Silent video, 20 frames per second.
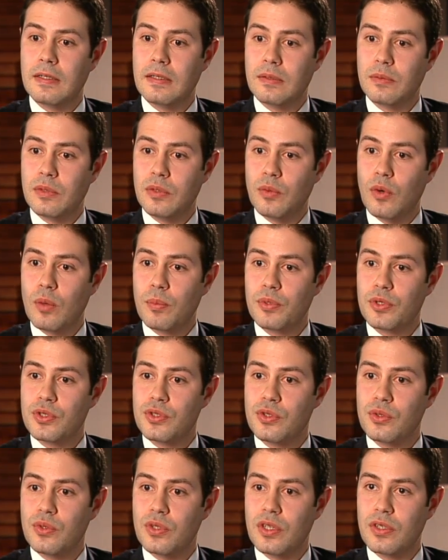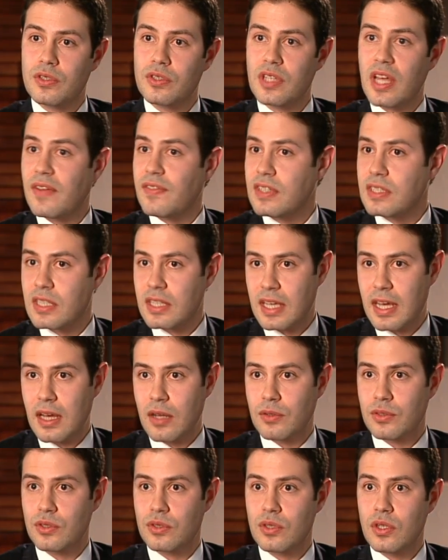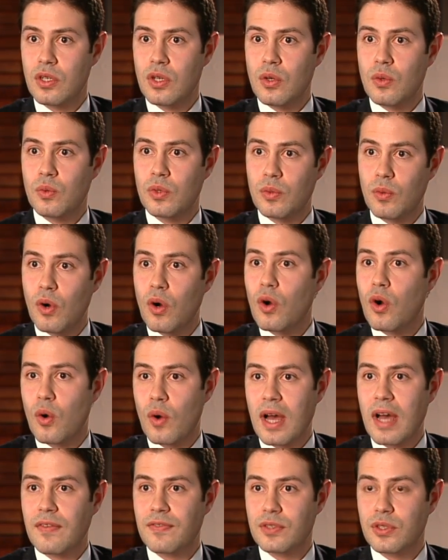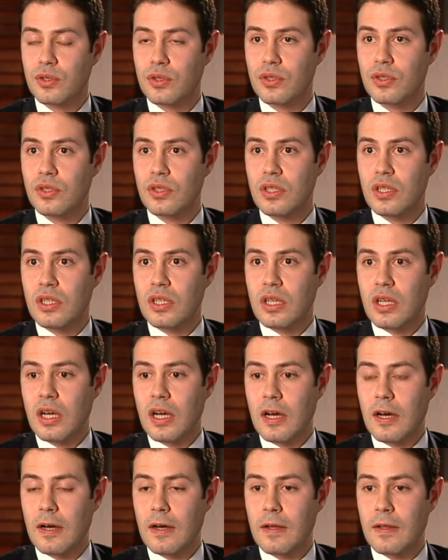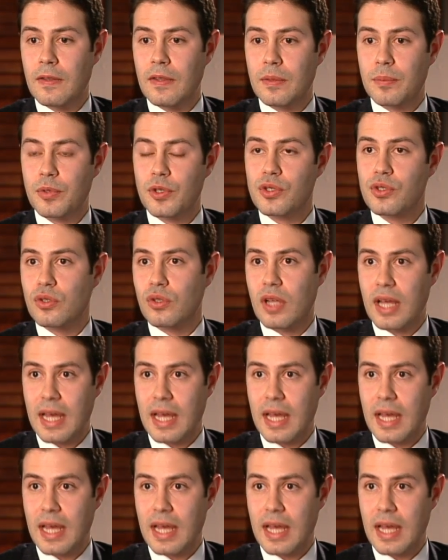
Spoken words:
We won't pursue their savings accounts. We won't go after their personal